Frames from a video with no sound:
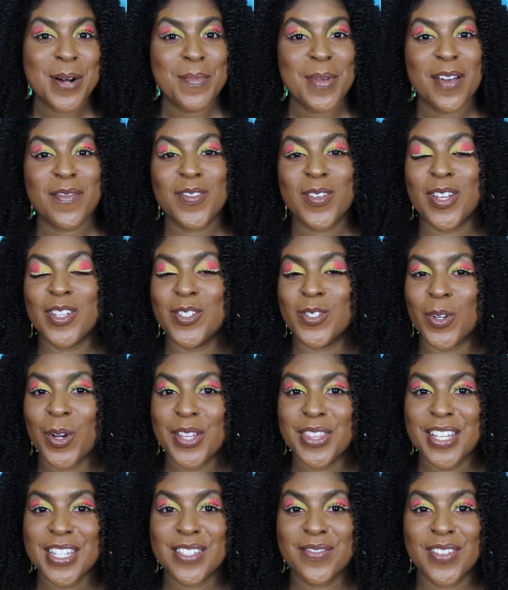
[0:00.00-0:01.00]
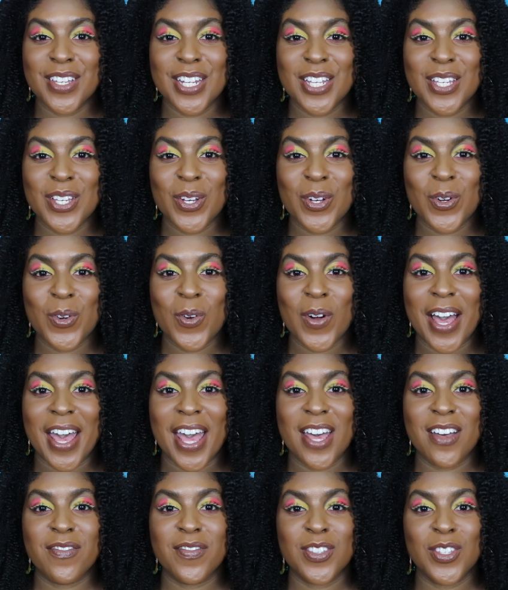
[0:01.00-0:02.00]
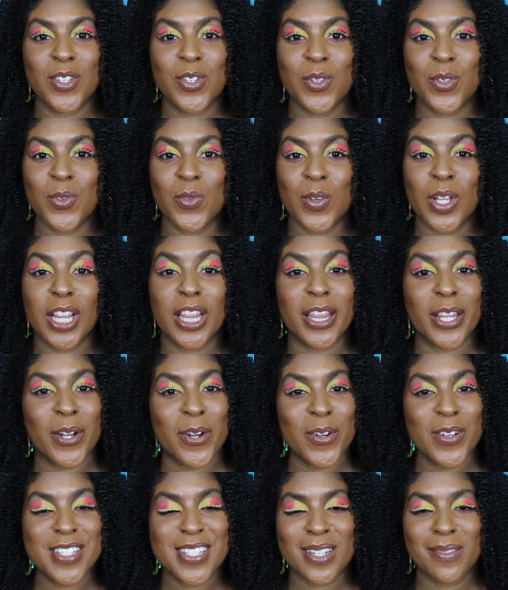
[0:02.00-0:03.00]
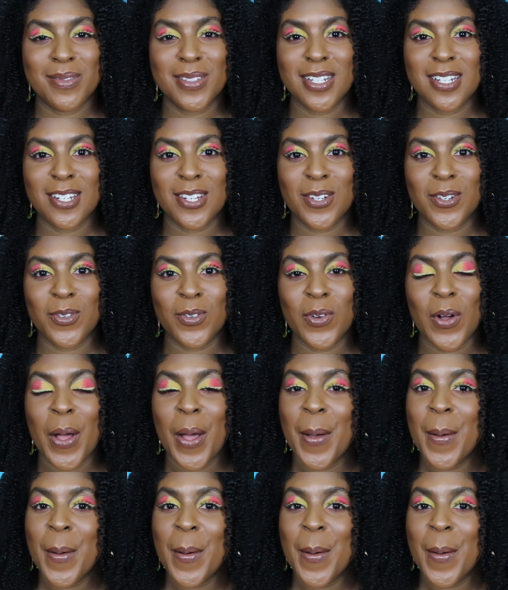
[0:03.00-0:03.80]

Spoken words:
If you enjoyed this video, if you learned something new,